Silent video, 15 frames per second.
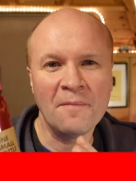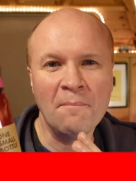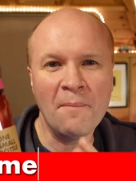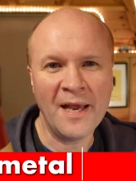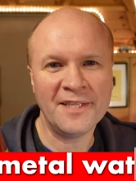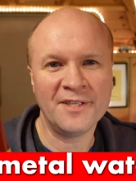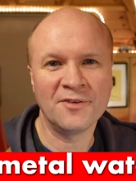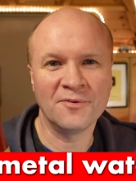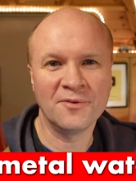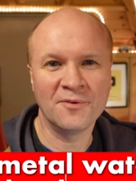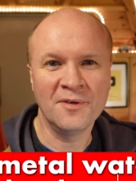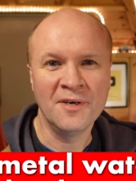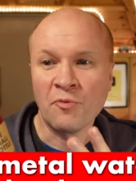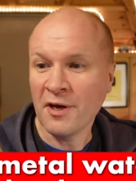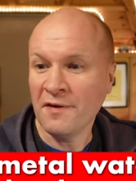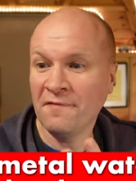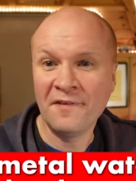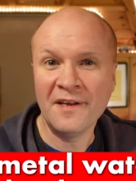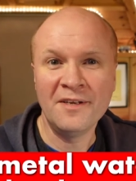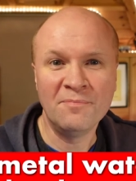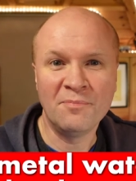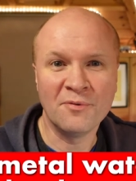metal
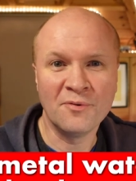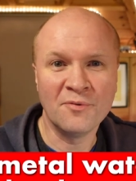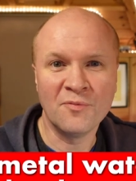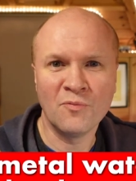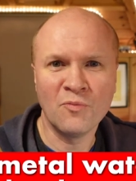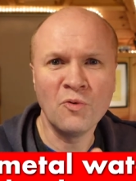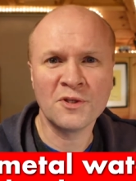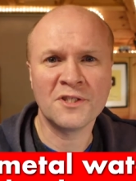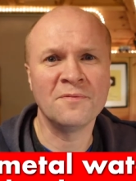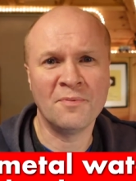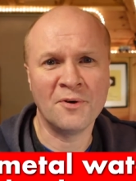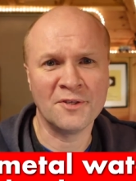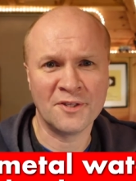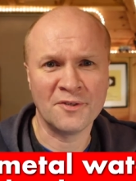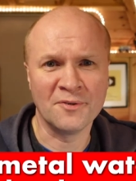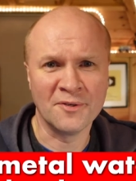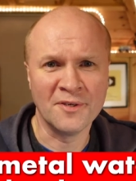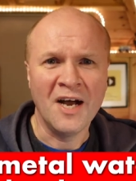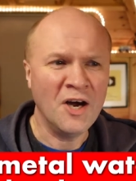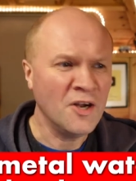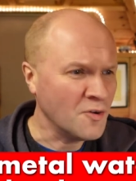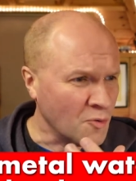refillable water bottle?
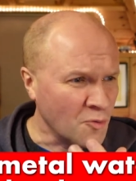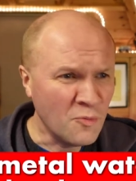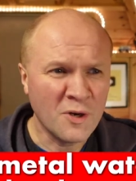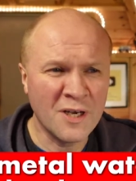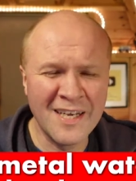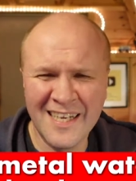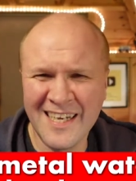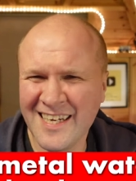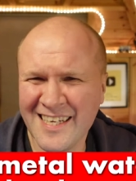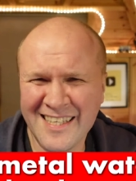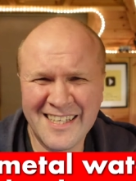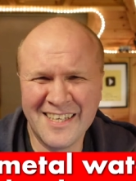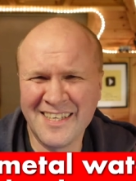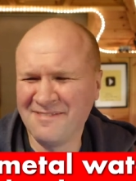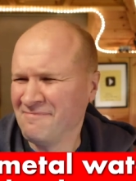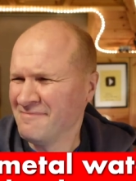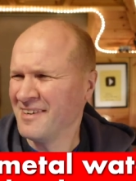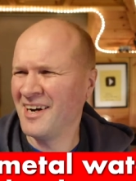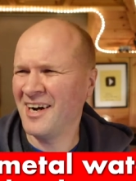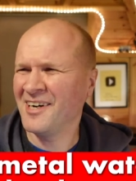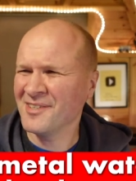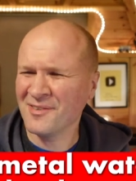Aren't all,
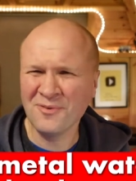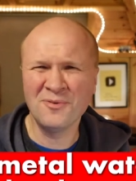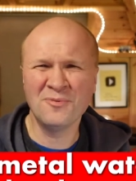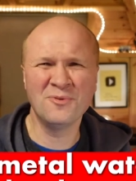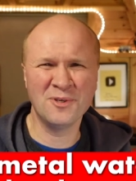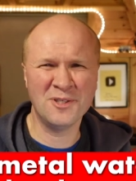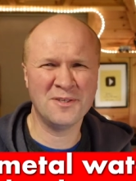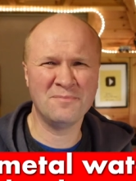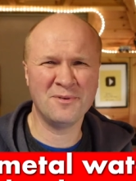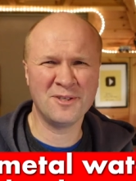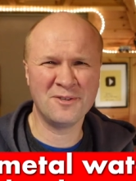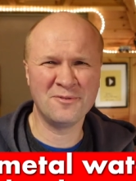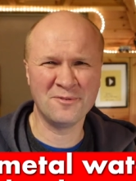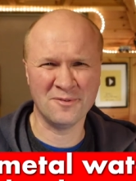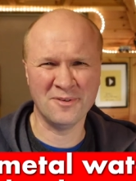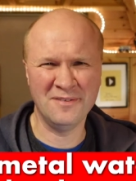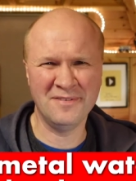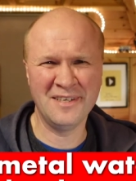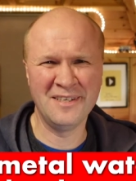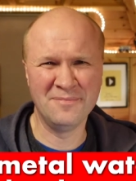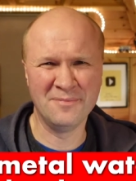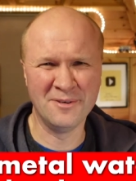aren't all water bottles
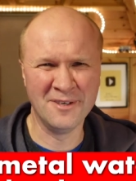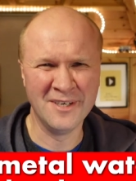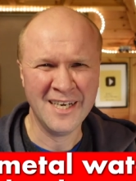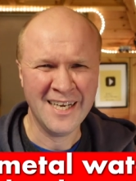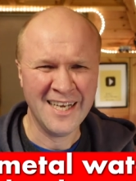refillable?